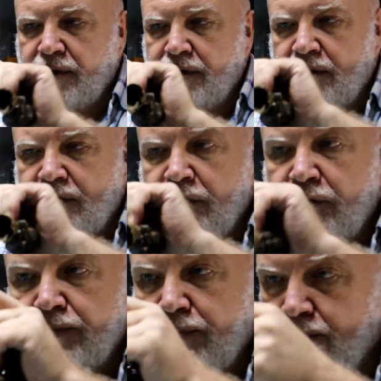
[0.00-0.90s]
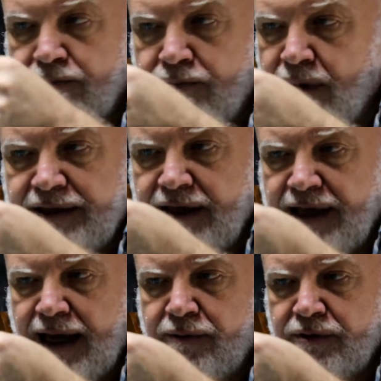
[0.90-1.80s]
loop might take
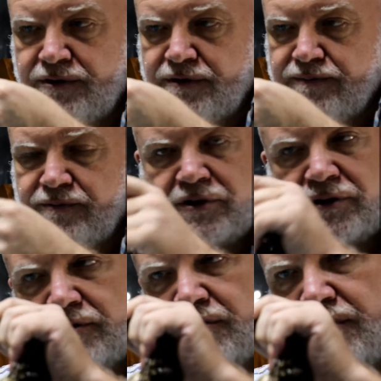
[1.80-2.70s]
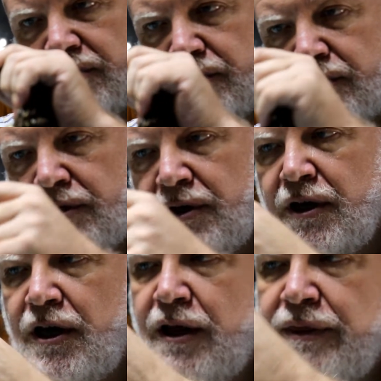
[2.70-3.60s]
hours to do.
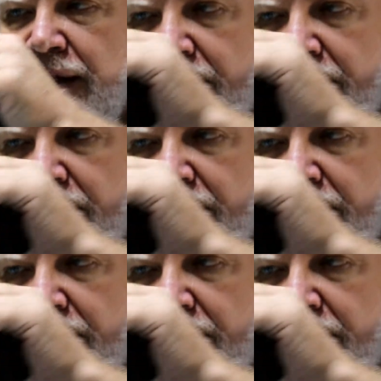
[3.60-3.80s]
And then